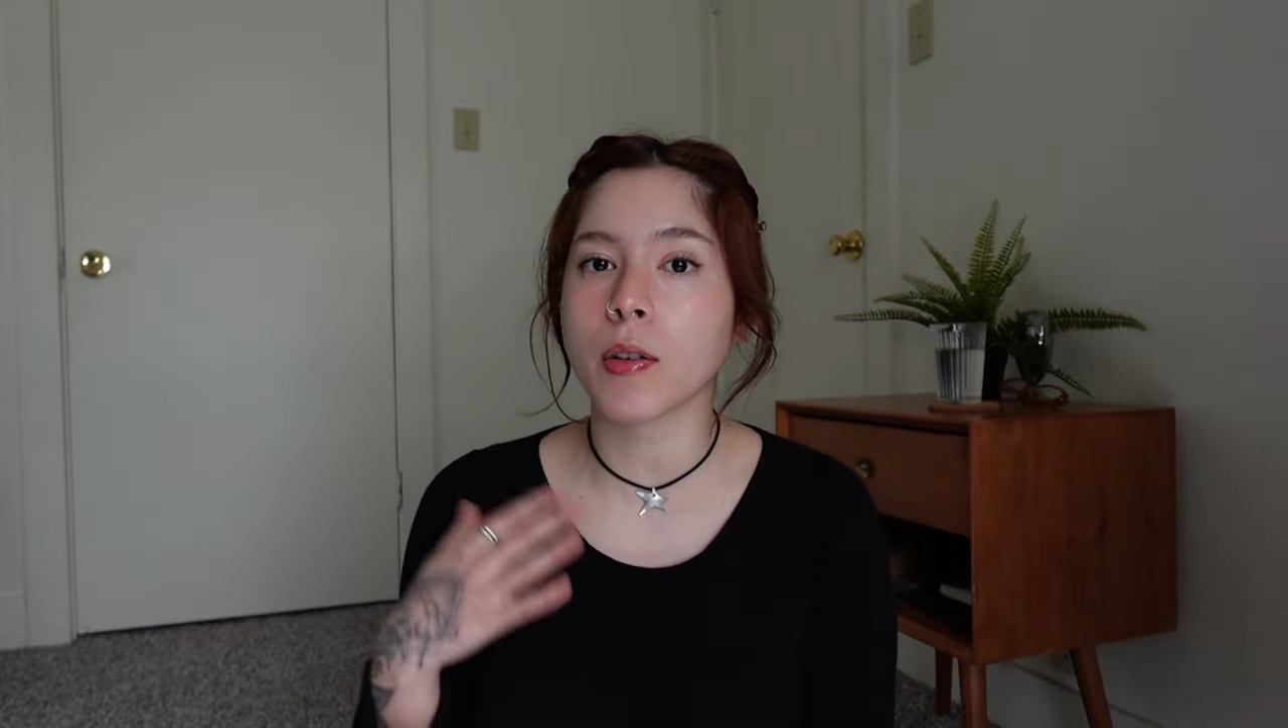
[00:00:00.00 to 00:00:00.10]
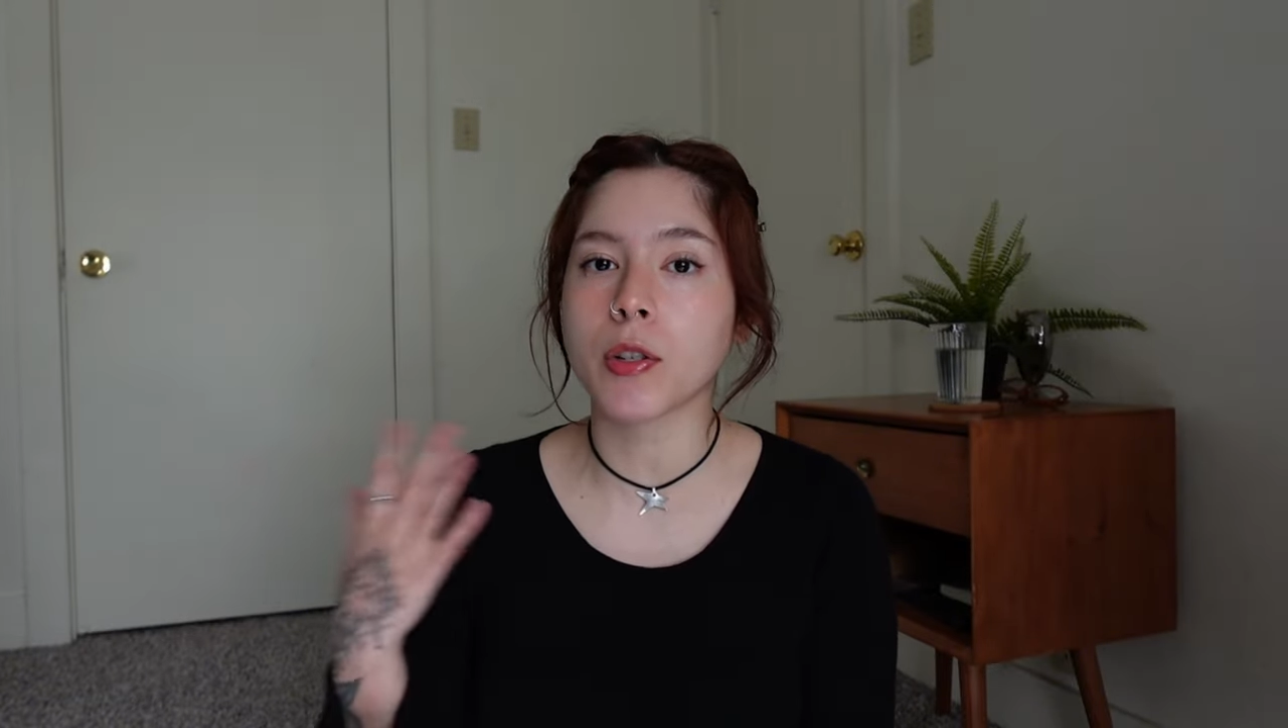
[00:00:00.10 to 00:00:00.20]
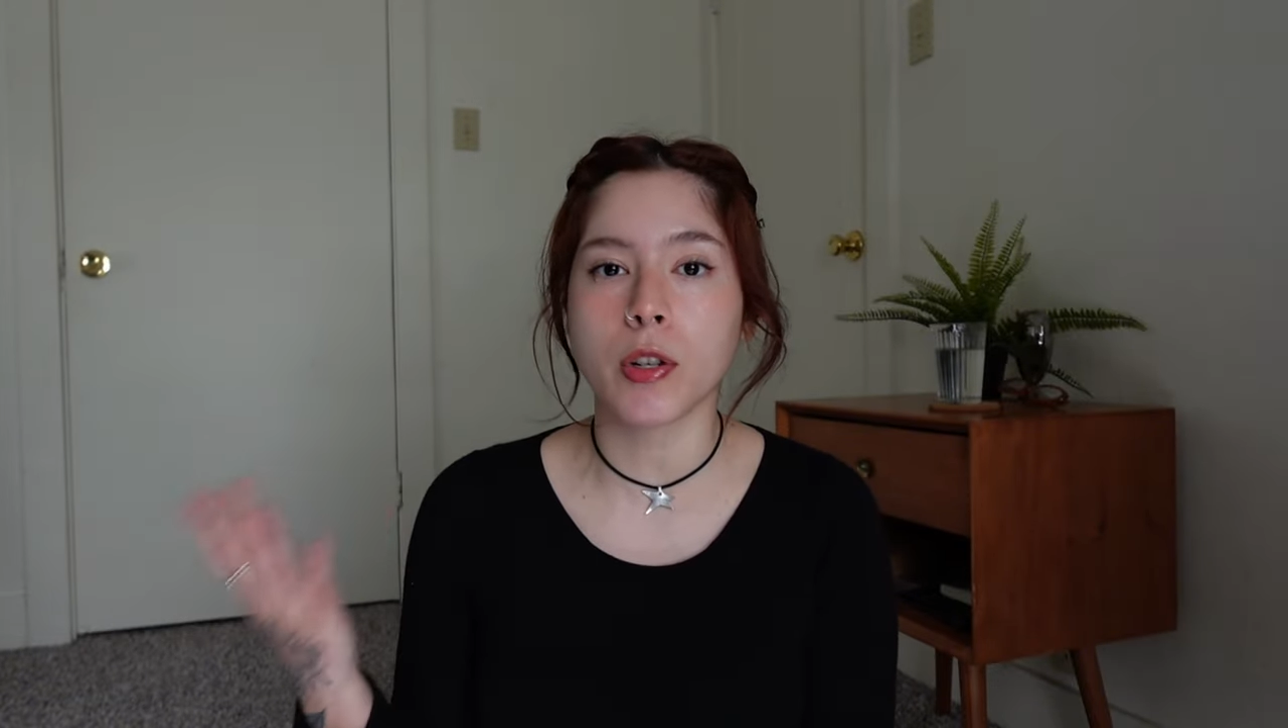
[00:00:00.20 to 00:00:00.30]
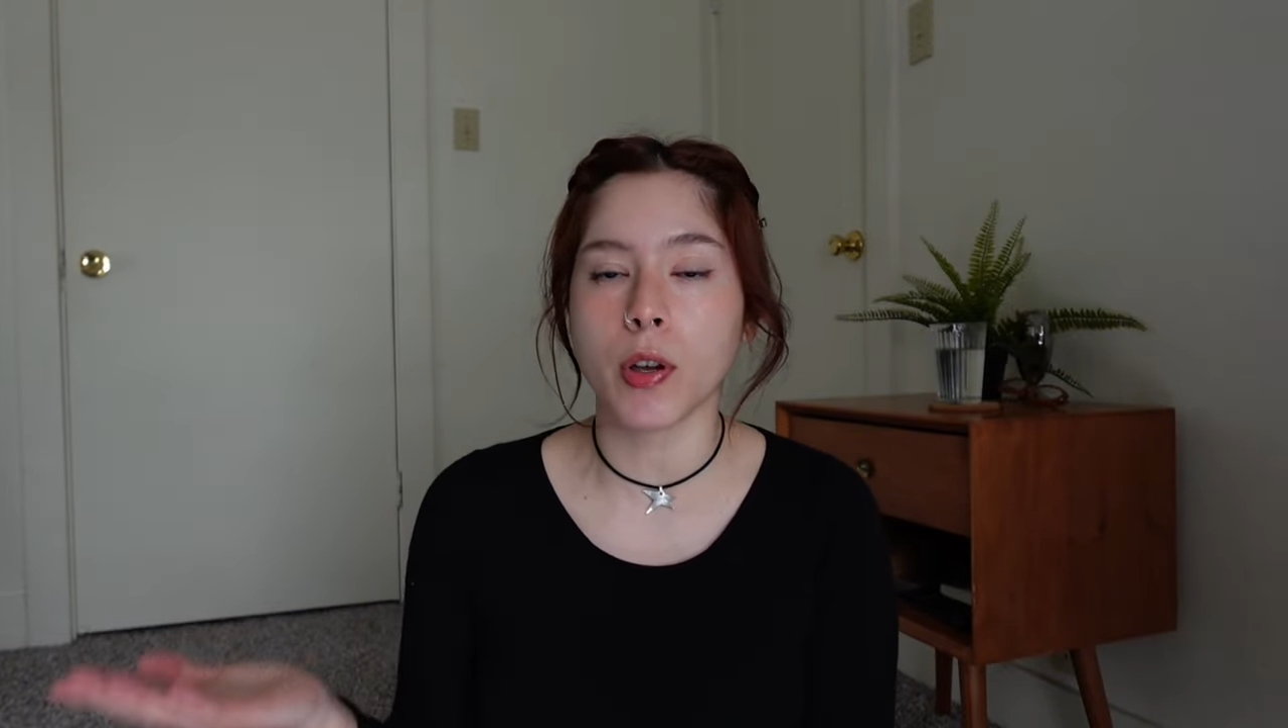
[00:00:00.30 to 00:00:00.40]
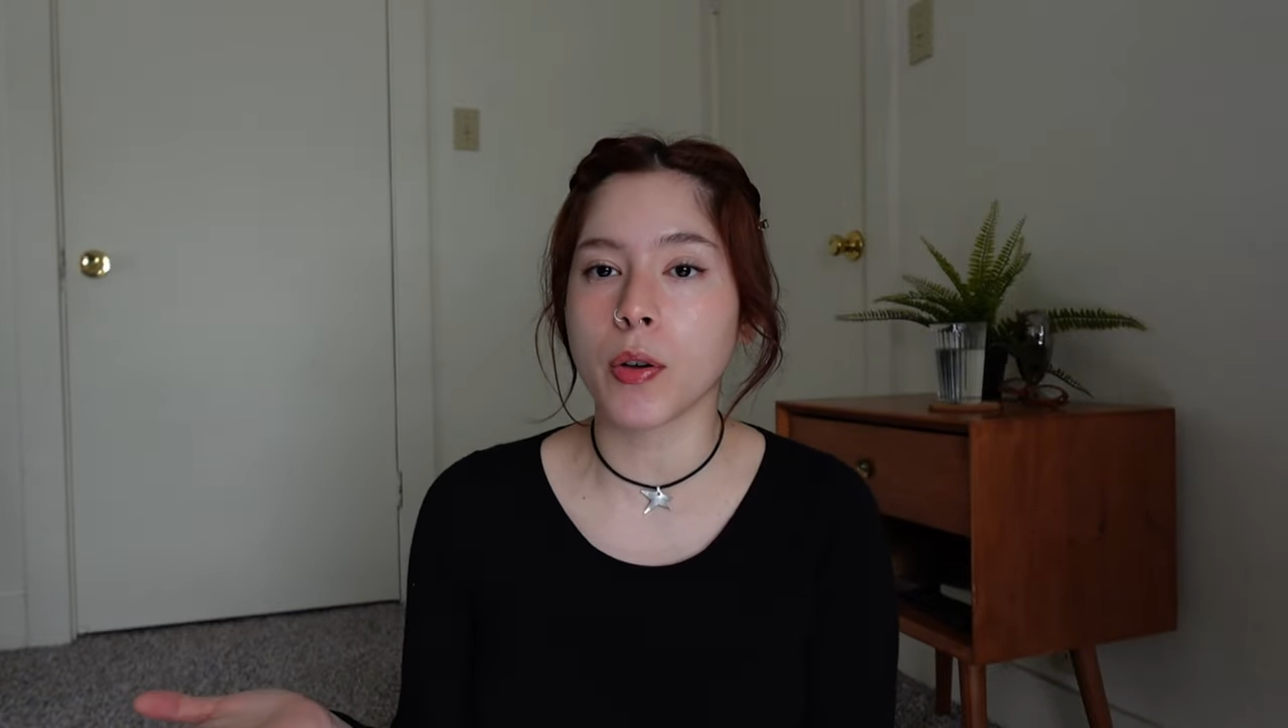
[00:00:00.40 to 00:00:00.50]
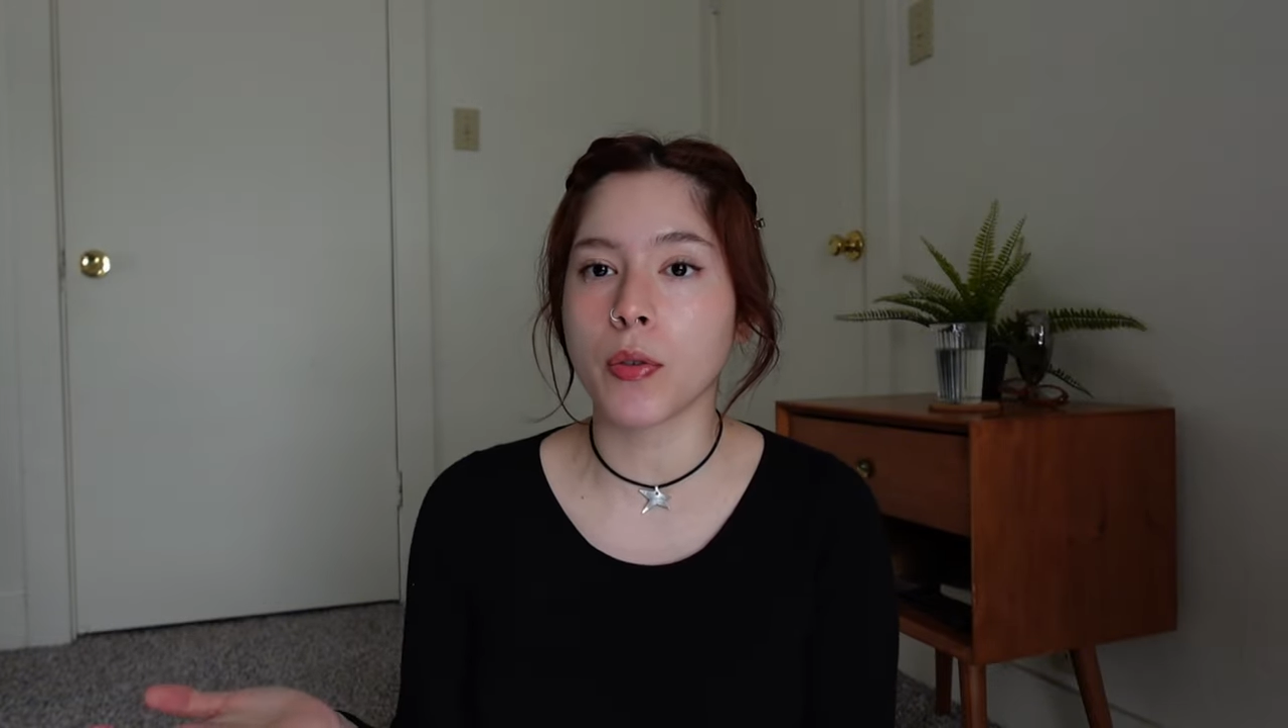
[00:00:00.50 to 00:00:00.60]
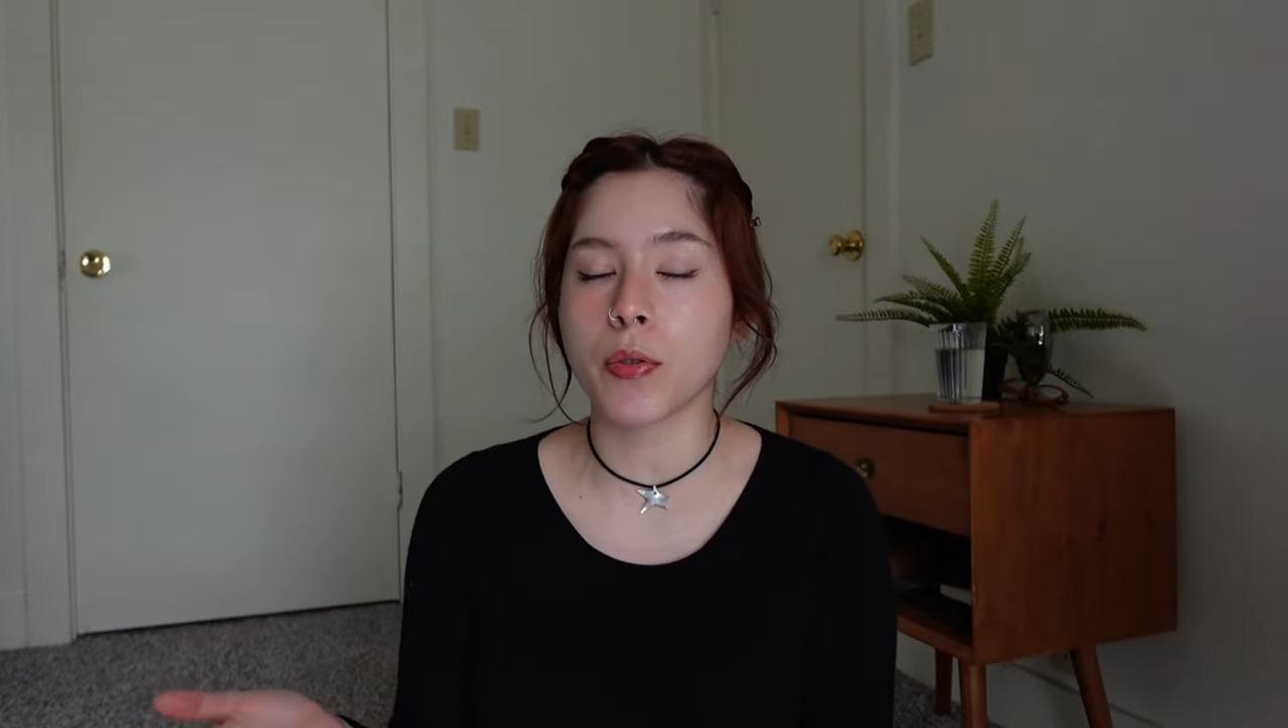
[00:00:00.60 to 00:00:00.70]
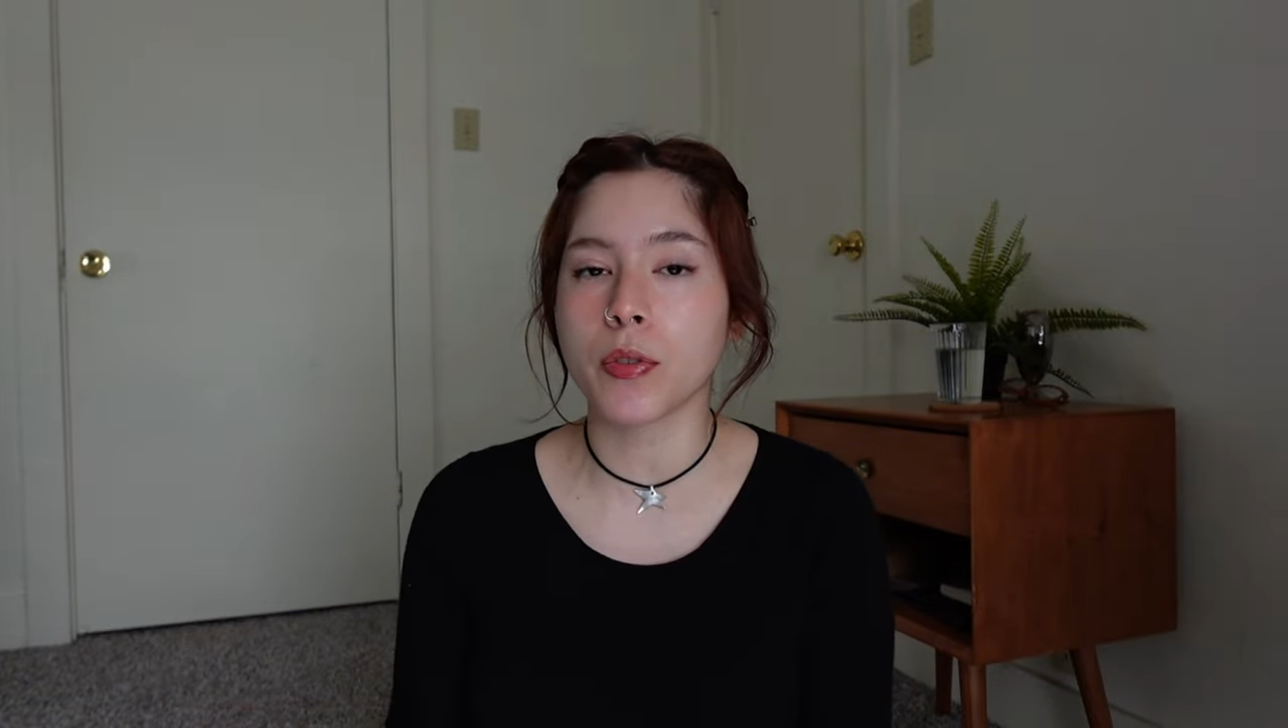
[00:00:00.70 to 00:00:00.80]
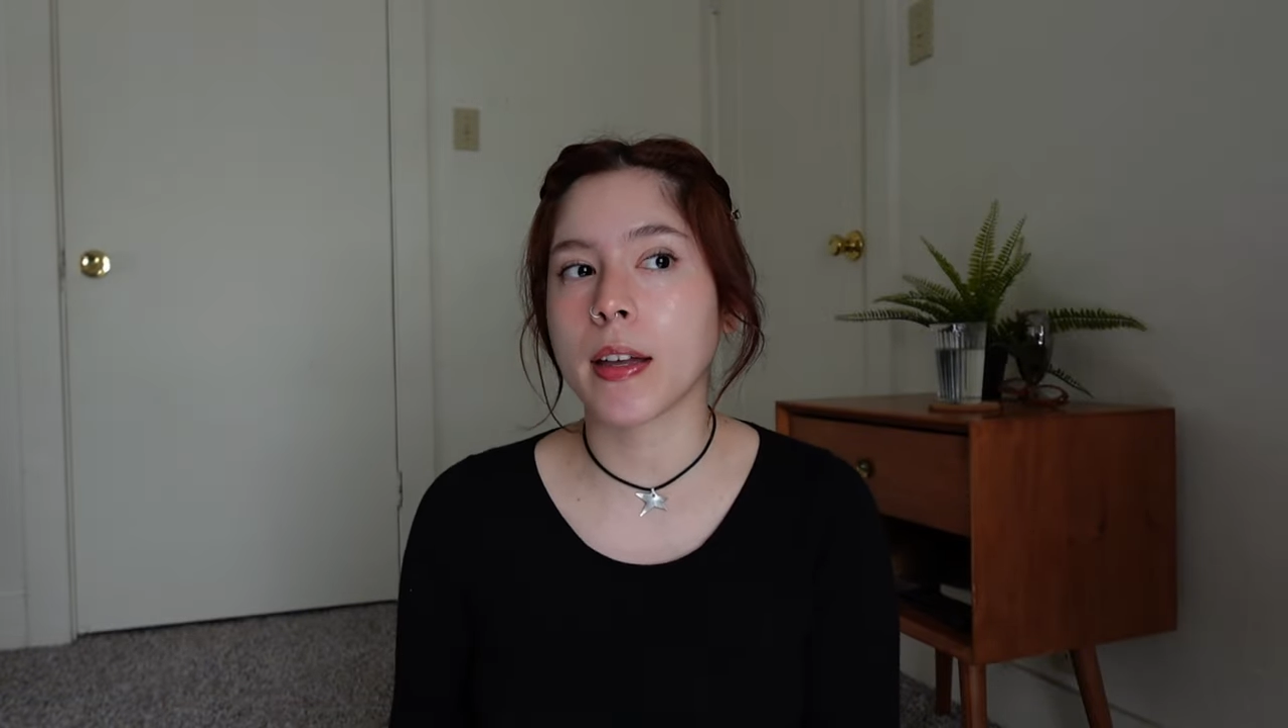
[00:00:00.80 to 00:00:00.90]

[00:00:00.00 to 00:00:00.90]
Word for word: or shows.